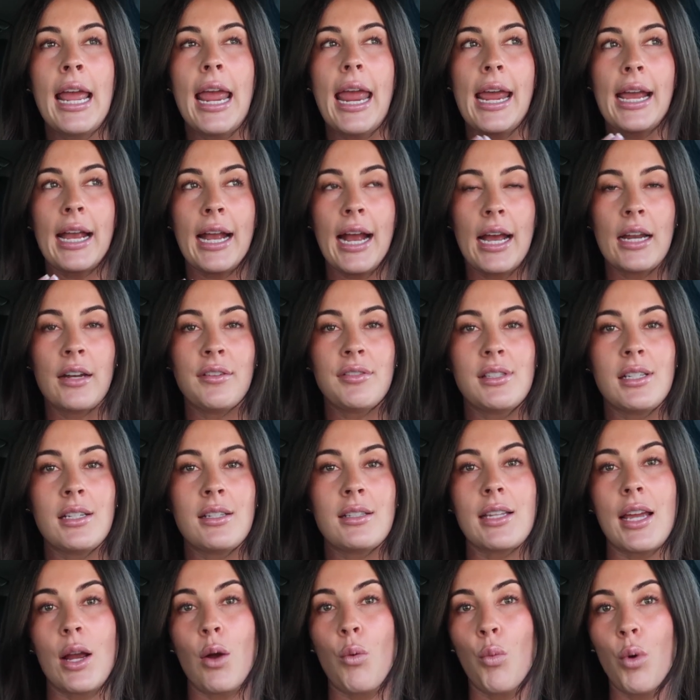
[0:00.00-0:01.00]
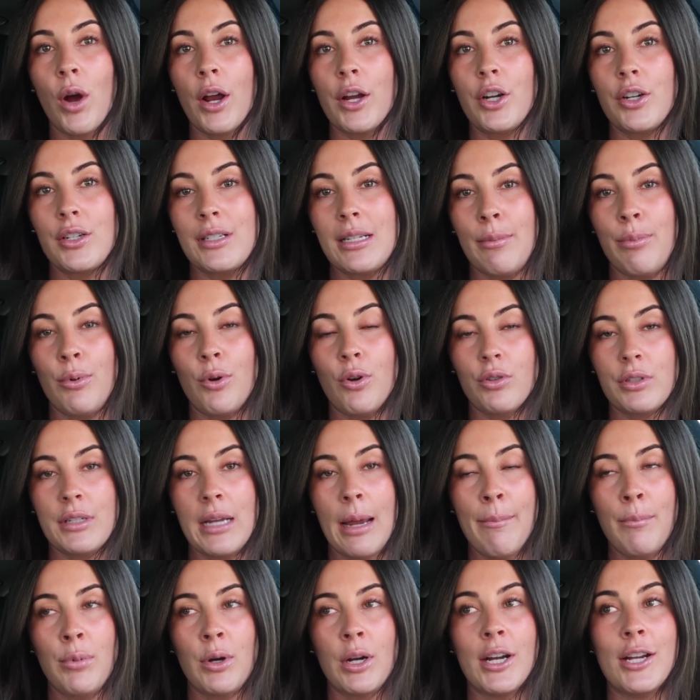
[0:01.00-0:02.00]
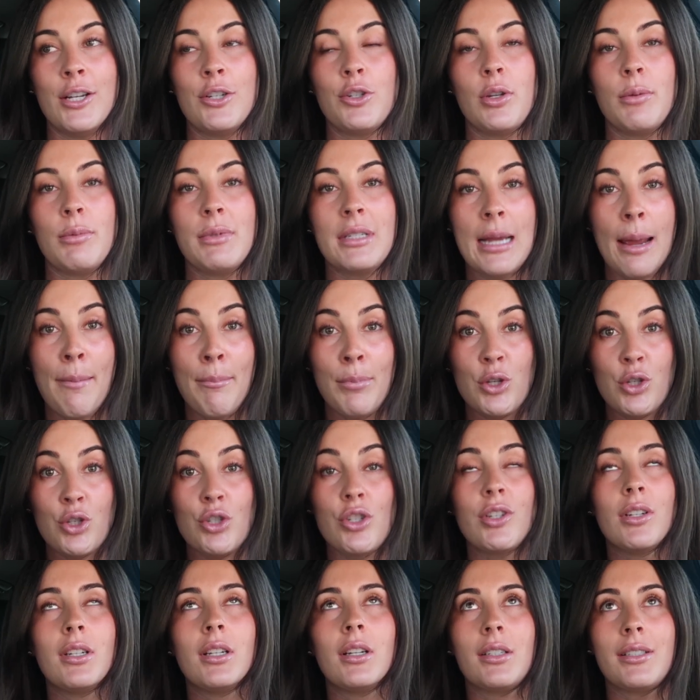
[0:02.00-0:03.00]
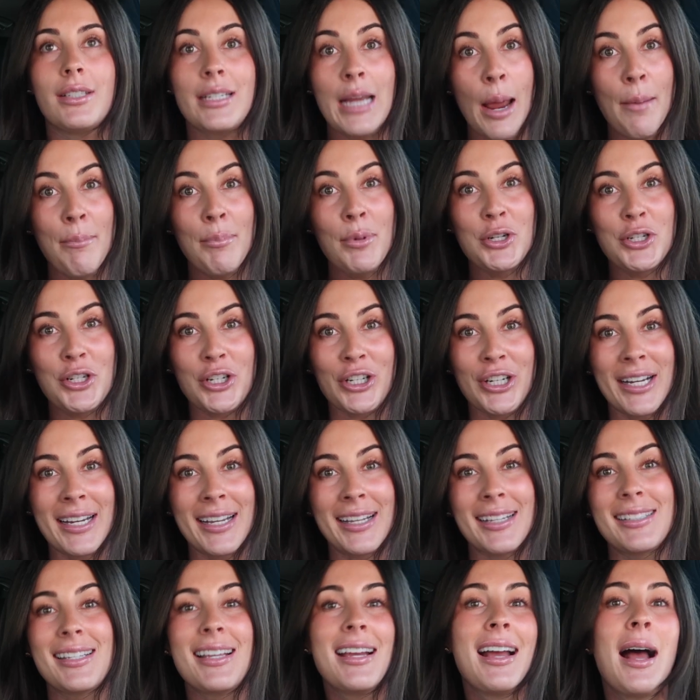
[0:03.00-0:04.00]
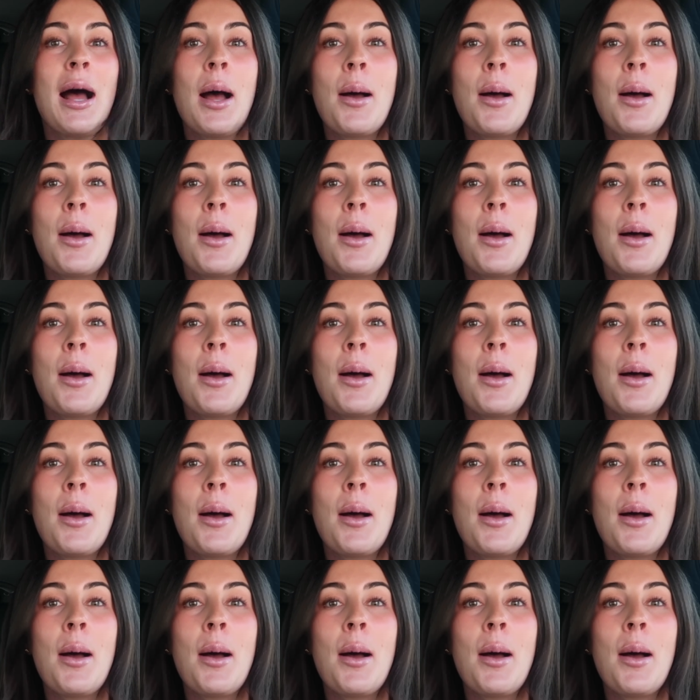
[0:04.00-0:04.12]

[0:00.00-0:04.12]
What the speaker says: it kind of sees like what your typical temperature is.